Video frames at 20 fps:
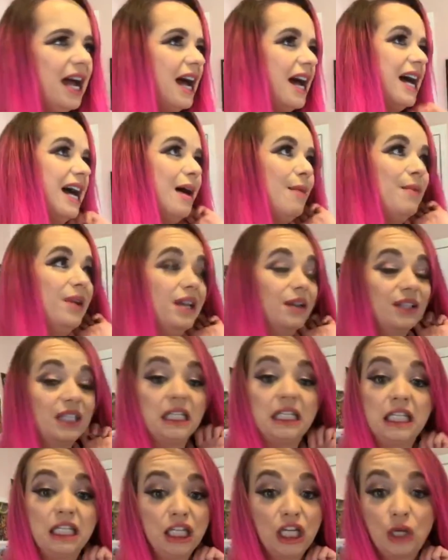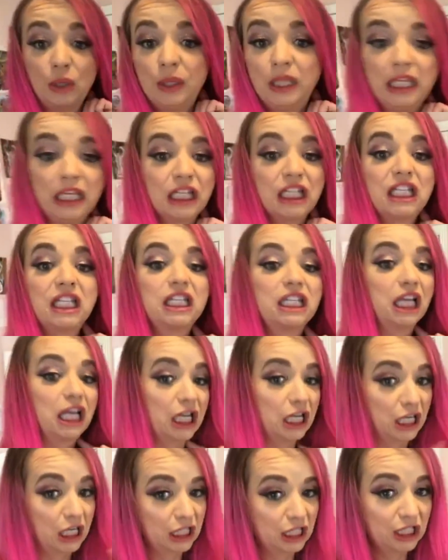and it didn't go with the
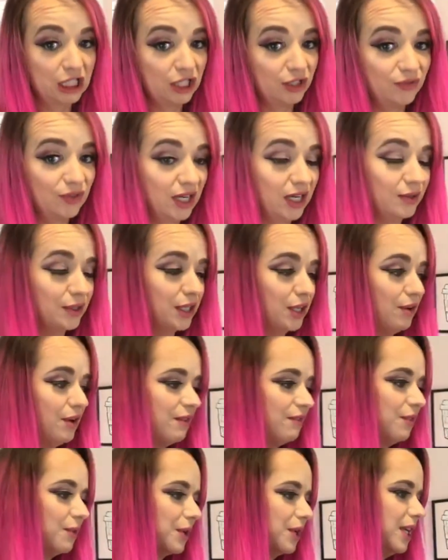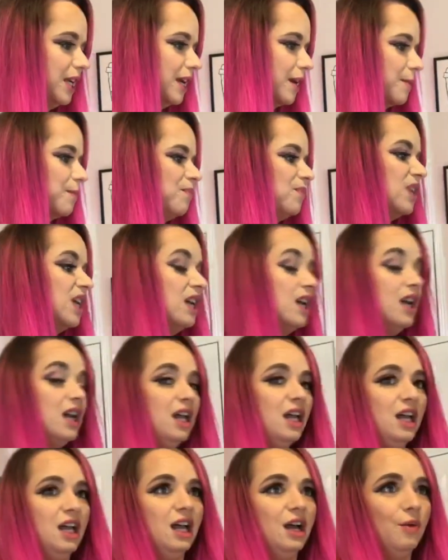aesthetics of what I was going for in here.
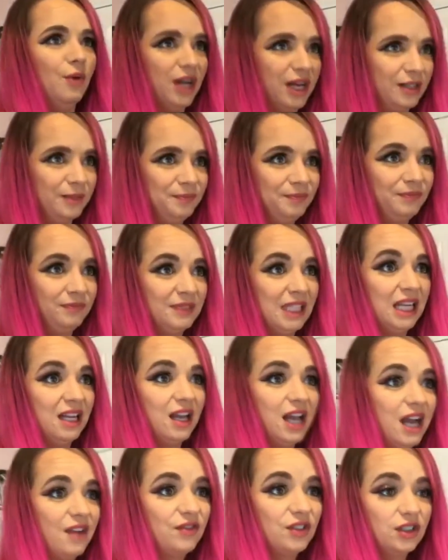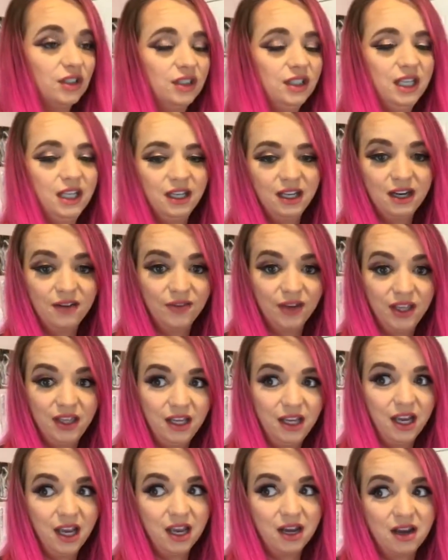Well, after looking at
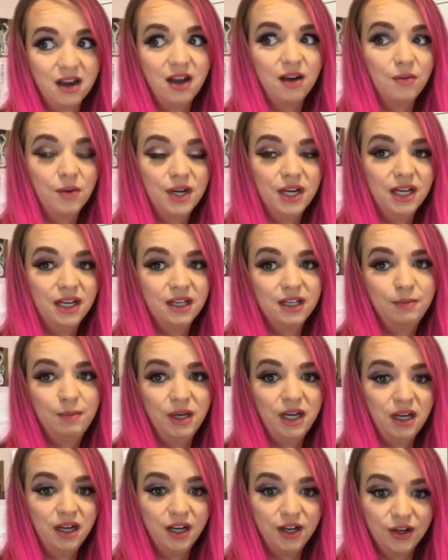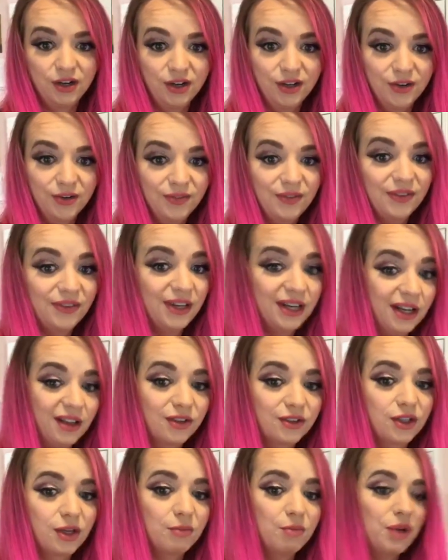everything and not wanting to spend $100,
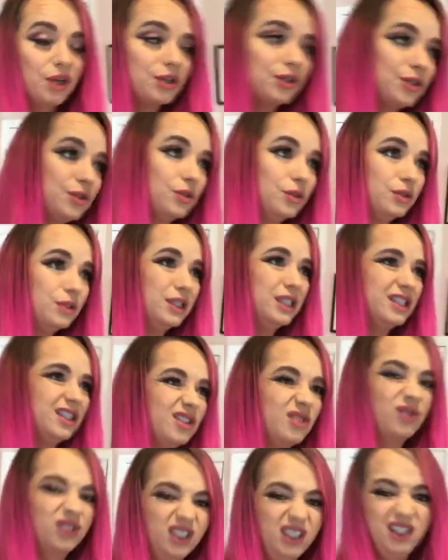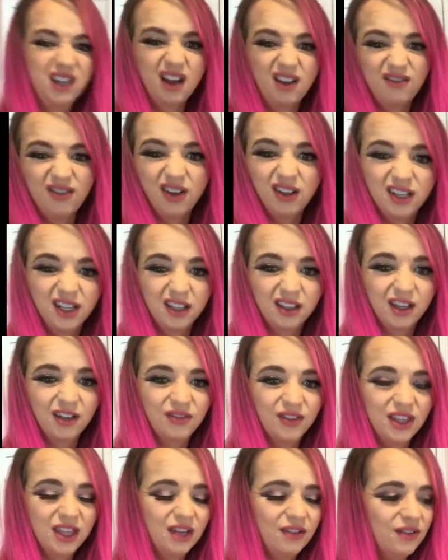$150 on a bar stool, and just really not falling in love
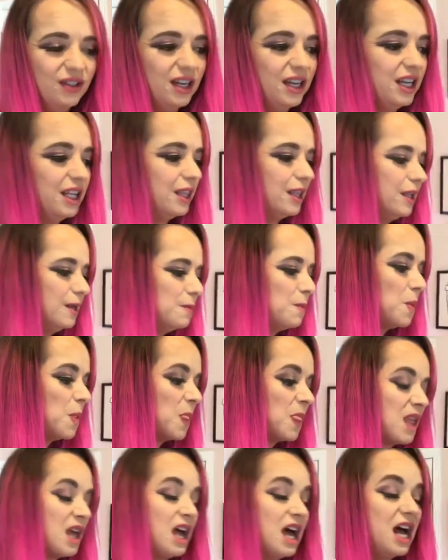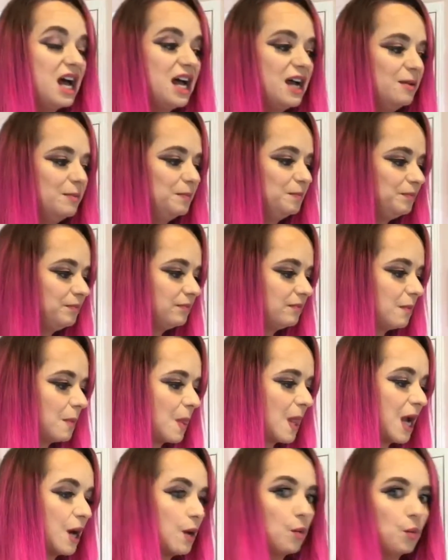with anything,
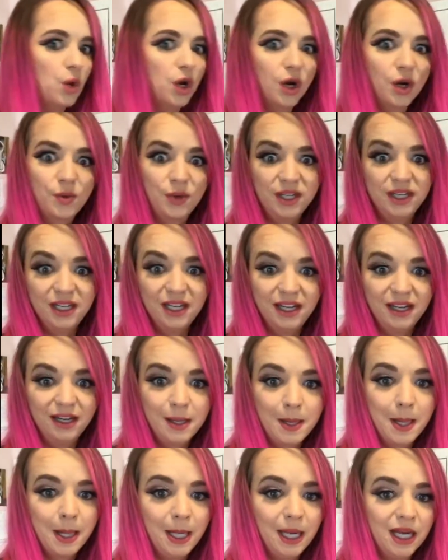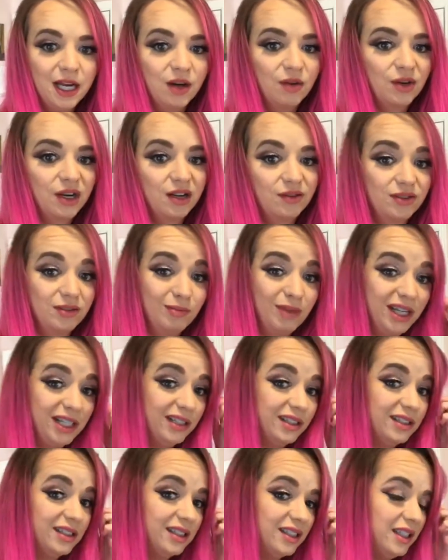at work one day, when I was
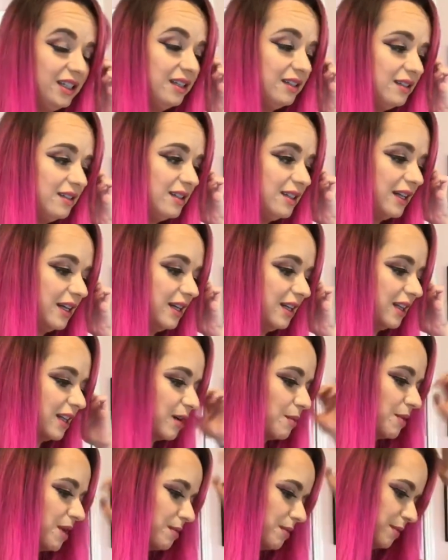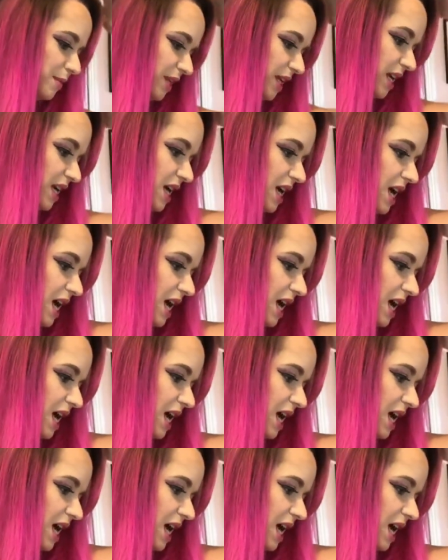mindlessly standing there probably,